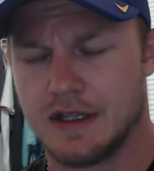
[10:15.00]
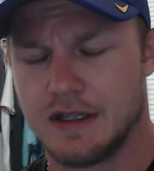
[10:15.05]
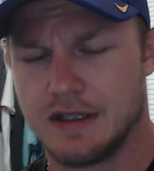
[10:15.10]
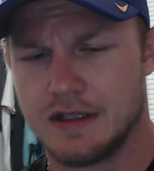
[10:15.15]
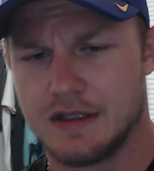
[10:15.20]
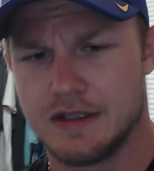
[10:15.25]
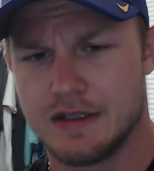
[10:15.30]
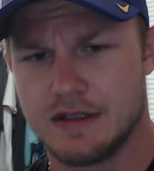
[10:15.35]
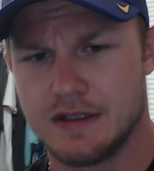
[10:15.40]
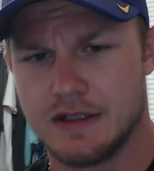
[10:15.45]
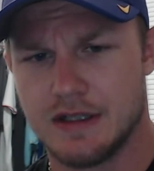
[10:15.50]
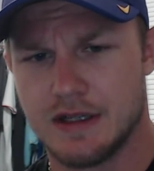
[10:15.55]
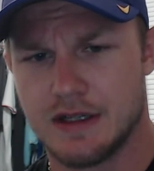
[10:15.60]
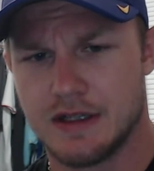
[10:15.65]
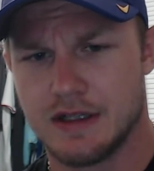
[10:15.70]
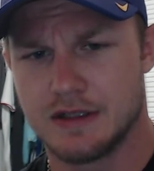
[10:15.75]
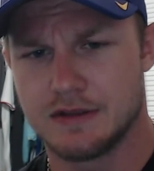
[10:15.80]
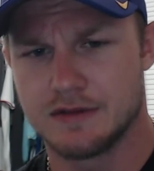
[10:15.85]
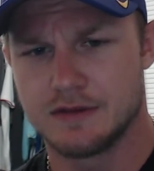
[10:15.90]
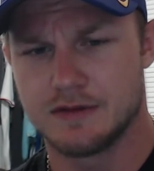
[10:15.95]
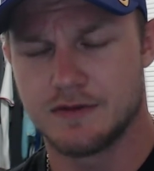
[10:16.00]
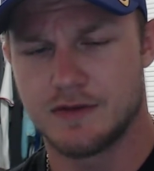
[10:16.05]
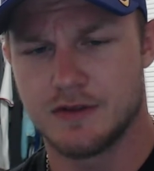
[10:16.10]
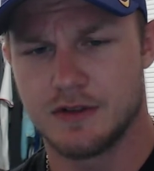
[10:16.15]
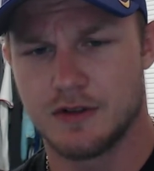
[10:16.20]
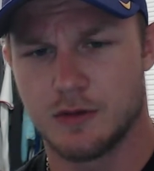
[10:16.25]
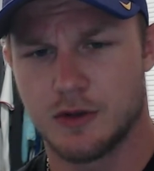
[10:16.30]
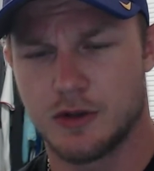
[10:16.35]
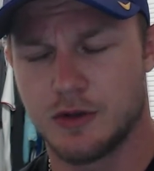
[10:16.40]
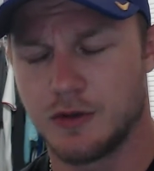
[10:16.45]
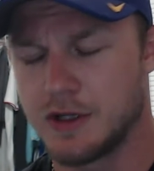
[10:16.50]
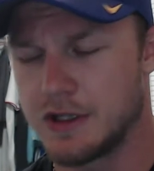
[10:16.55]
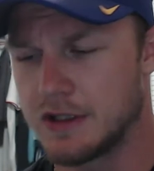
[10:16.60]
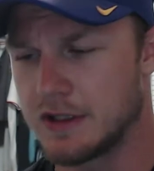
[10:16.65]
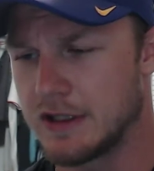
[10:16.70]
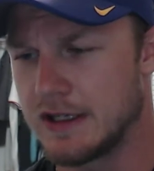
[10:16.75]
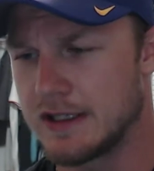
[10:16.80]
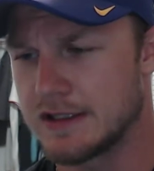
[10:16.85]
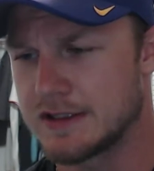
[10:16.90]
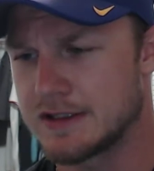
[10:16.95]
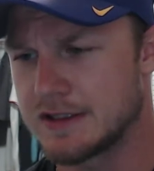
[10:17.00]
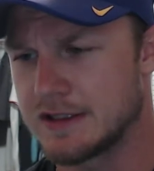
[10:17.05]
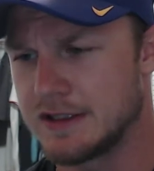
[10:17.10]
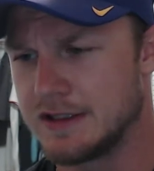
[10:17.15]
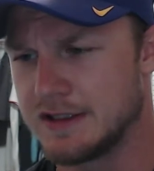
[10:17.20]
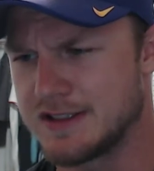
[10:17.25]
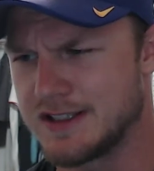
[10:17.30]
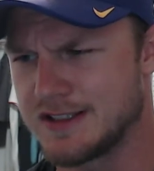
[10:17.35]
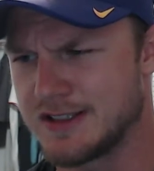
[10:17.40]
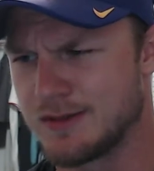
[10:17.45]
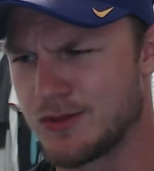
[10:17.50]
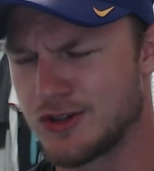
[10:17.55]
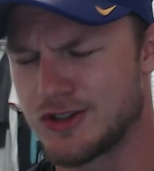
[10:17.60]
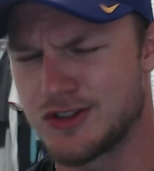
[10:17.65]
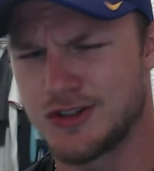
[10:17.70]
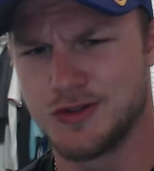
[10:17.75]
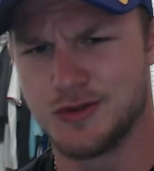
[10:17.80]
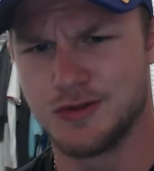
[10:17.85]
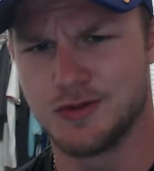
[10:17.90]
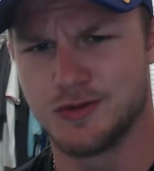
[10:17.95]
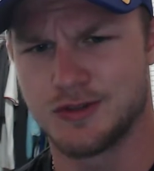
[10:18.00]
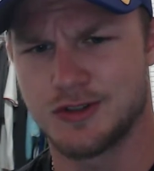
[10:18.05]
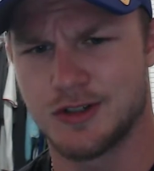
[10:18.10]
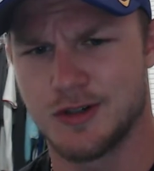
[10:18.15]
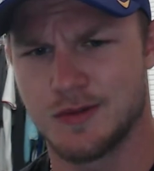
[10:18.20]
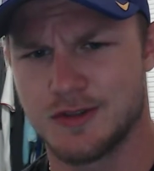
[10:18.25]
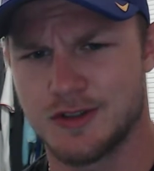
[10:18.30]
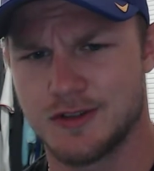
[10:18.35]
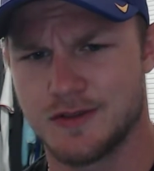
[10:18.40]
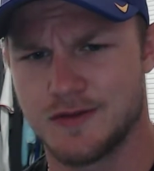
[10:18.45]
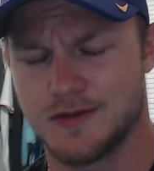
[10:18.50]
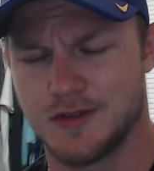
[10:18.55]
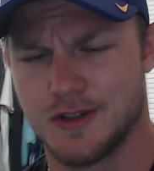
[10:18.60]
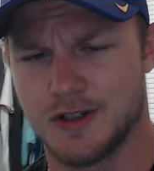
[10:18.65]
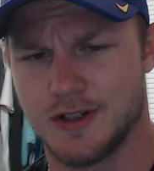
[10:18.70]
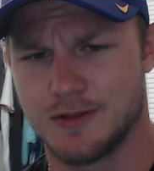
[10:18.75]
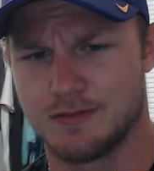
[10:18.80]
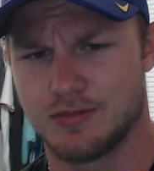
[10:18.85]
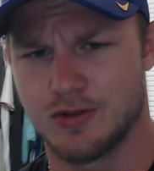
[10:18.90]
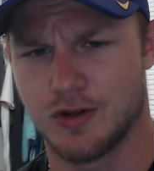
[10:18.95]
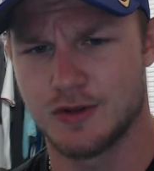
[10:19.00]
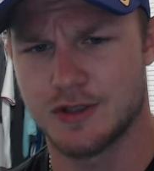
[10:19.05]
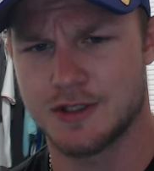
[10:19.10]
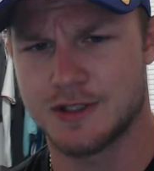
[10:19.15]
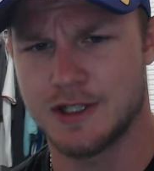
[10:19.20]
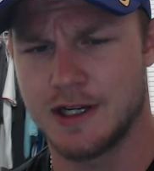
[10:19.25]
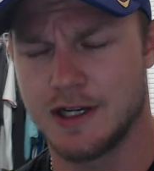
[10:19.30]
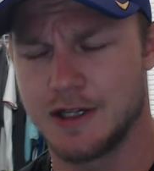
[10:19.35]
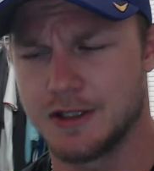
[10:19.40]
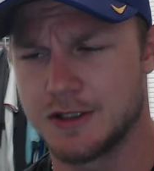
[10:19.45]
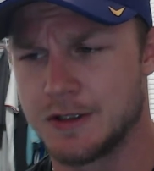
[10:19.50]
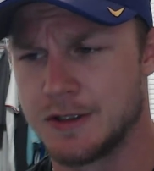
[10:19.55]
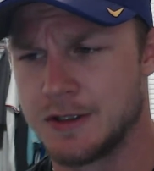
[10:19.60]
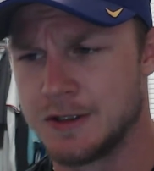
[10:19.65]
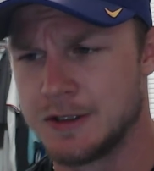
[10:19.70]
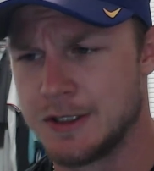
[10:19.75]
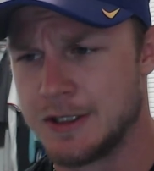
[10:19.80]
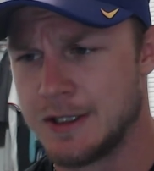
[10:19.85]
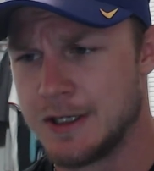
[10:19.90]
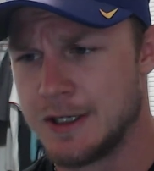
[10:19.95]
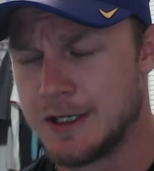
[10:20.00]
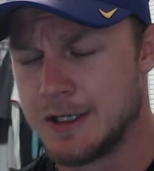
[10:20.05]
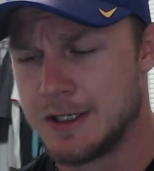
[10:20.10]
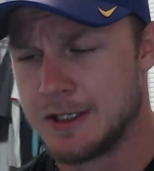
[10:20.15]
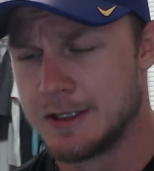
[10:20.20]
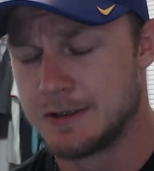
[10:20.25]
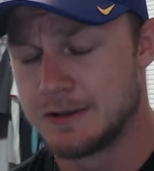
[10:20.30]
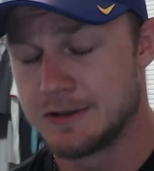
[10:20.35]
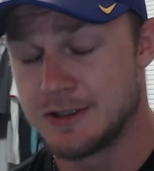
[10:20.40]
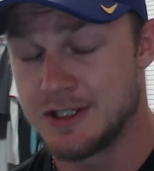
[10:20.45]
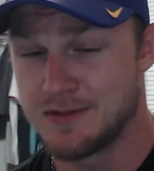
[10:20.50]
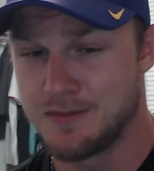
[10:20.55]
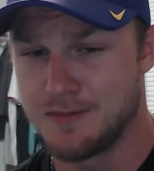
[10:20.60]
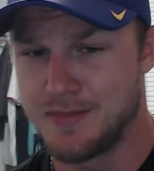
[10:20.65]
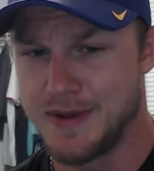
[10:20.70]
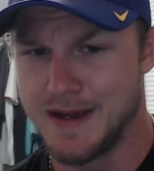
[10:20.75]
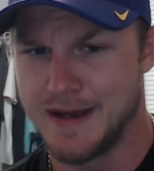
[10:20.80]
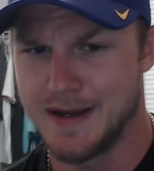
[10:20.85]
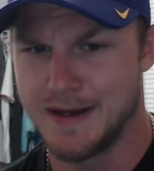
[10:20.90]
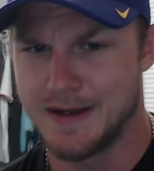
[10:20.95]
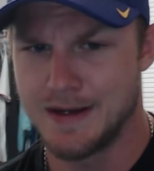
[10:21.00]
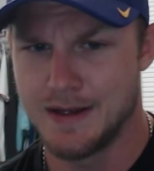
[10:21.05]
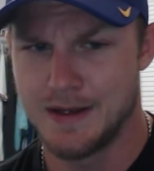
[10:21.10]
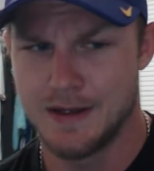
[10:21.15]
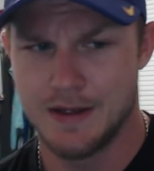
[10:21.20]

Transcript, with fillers: in the uh, from the recruiting class. I think he's like number two in terms of uh, pro style, which isn't bad.